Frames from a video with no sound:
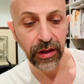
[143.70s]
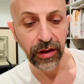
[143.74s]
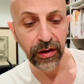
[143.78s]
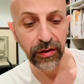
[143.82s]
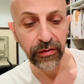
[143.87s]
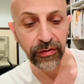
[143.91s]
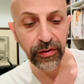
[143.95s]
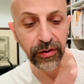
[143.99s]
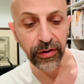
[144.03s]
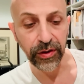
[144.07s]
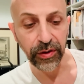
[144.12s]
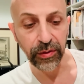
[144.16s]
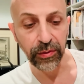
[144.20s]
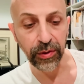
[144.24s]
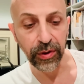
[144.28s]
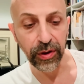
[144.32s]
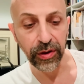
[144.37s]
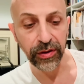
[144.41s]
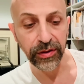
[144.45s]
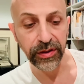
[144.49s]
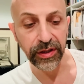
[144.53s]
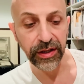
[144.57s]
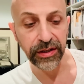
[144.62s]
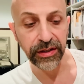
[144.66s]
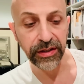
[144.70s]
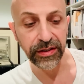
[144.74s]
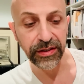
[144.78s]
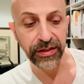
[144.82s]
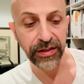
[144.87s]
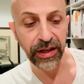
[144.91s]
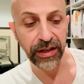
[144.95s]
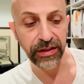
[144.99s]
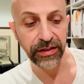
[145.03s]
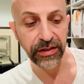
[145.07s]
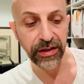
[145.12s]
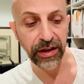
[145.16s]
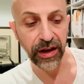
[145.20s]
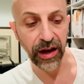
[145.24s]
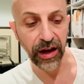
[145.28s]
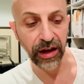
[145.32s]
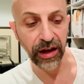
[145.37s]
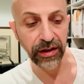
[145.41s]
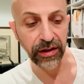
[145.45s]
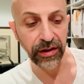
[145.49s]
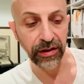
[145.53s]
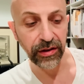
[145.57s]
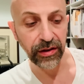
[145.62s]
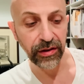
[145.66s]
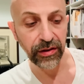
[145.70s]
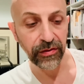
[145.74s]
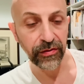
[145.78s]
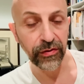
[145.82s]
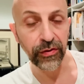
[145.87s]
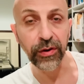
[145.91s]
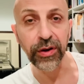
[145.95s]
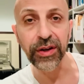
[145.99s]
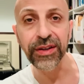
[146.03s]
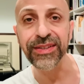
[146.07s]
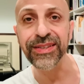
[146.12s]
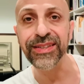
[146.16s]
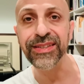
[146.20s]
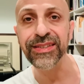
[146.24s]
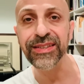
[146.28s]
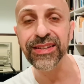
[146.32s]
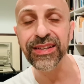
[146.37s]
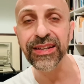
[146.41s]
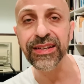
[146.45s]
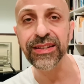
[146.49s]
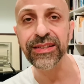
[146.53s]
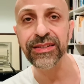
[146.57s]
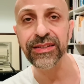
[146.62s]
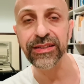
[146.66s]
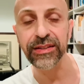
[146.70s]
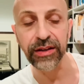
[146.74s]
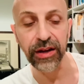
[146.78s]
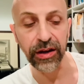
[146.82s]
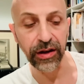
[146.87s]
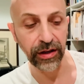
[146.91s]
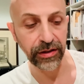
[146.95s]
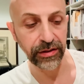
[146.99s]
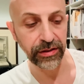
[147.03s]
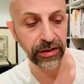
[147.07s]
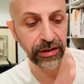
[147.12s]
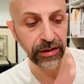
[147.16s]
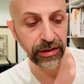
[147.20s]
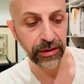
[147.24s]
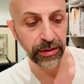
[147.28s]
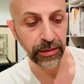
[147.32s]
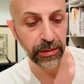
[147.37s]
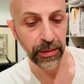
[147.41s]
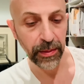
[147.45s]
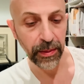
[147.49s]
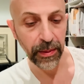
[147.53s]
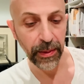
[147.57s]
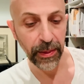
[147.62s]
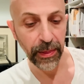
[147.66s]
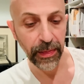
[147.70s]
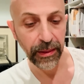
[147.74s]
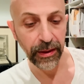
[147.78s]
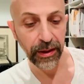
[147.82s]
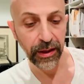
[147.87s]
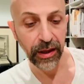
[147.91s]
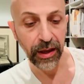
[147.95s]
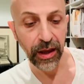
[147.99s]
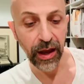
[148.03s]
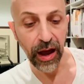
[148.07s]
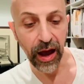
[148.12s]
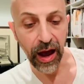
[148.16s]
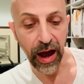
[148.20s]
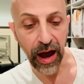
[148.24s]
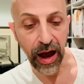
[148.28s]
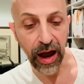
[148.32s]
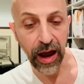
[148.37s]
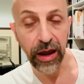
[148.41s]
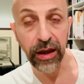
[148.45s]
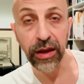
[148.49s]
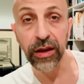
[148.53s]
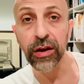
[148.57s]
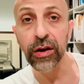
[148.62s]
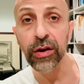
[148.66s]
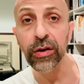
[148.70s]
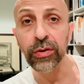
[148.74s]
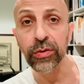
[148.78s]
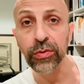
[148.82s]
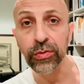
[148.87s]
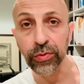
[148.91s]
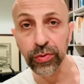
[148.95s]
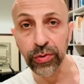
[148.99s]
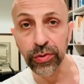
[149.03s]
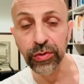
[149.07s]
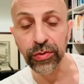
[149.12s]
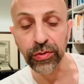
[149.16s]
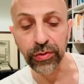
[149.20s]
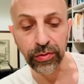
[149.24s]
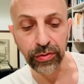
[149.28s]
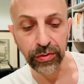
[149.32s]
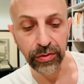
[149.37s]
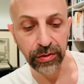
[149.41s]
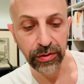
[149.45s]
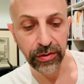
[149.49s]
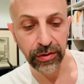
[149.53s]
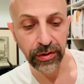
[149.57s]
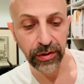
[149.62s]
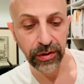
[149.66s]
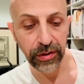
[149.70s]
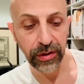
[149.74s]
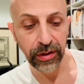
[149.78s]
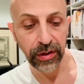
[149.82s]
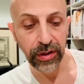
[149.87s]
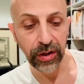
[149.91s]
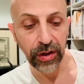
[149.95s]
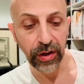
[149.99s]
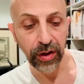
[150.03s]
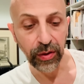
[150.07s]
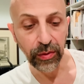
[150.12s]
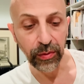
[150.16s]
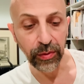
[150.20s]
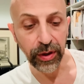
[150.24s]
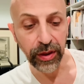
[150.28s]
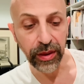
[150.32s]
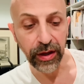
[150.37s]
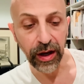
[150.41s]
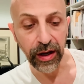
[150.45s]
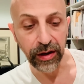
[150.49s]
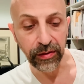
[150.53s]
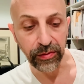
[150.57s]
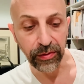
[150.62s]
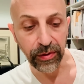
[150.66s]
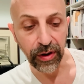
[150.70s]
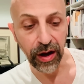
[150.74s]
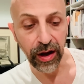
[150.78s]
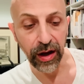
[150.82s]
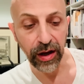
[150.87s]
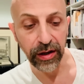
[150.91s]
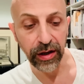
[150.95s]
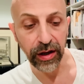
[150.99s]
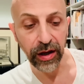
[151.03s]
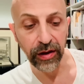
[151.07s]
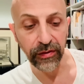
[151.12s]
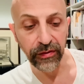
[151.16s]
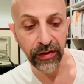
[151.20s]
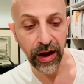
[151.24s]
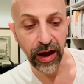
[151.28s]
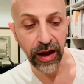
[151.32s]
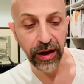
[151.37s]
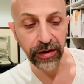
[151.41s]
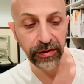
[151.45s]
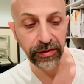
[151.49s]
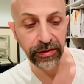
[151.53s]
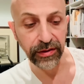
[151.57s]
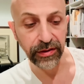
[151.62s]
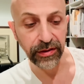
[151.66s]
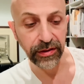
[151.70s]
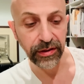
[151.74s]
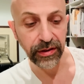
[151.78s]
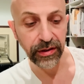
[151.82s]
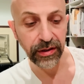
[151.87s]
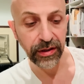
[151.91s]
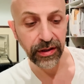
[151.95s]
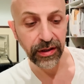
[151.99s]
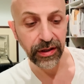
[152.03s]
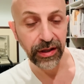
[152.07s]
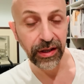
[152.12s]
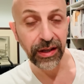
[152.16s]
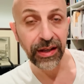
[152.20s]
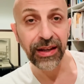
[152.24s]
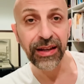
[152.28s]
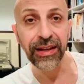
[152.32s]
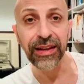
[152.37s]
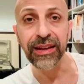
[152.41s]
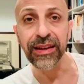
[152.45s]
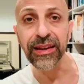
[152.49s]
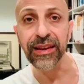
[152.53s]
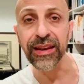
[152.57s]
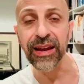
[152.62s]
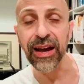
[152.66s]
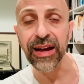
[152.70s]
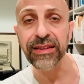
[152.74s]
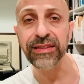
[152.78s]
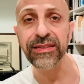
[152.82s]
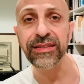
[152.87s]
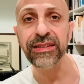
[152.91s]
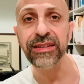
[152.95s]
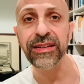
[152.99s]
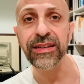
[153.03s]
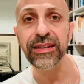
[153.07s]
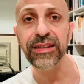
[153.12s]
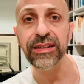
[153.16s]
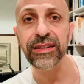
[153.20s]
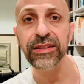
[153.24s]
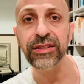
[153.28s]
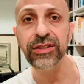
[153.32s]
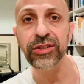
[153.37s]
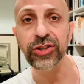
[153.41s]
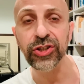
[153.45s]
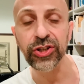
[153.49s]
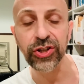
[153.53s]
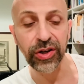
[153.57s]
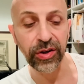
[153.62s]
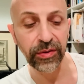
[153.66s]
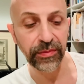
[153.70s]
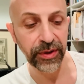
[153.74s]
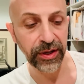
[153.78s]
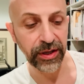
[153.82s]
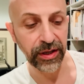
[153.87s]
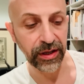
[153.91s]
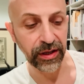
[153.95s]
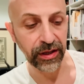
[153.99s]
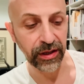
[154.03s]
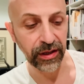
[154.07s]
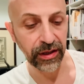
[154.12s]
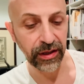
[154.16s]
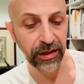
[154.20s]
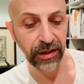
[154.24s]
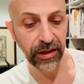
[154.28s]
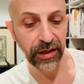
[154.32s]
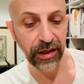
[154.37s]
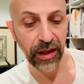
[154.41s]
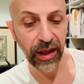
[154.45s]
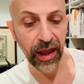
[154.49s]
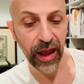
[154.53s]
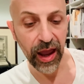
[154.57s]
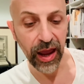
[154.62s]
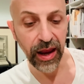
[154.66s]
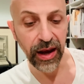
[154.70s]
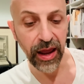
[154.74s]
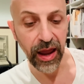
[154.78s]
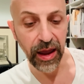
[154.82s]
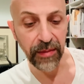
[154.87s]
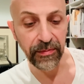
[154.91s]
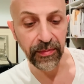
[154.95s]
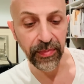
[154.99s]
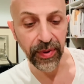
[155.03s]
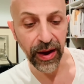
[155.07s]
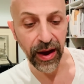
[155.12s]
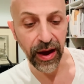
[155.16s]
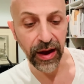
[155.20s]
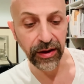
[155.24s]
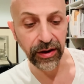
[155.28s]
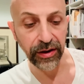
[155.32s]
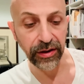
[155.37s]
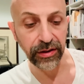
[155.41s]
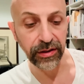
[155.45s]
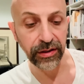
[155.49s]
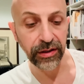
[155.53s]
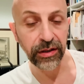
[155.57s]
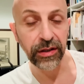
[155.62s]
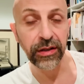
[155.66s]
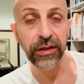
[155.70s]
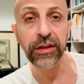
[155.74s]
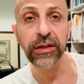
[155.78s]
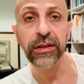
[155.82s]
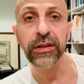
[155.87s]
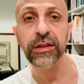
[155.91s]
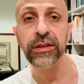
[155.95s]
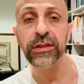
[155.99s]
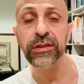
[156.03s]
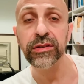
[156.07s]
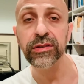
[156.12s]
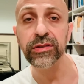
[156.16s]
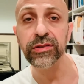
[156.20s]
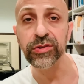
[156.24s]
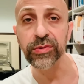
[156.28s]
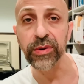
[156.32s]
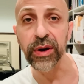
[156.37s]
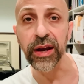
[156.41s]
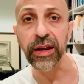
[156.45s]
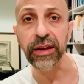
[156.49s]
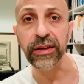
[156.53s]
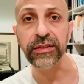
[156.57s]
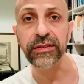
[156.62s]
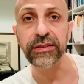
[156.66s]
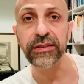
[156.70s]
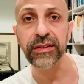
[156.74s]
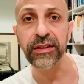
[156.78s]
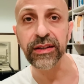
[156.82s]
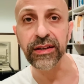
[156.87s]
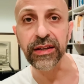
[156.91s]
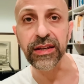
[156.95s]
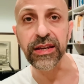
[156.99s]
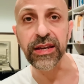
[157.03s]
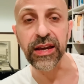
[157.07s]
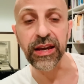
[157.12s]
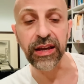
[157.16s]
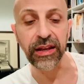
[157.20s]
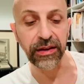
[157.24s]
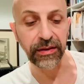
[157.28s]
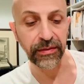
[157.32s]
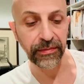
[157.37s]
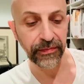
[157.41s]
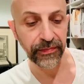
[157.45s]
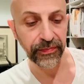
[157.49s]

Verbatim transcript: For the world understands not, for it seeks not. I rule with a rod of iron. Nazi Germany, an empire, strikes again.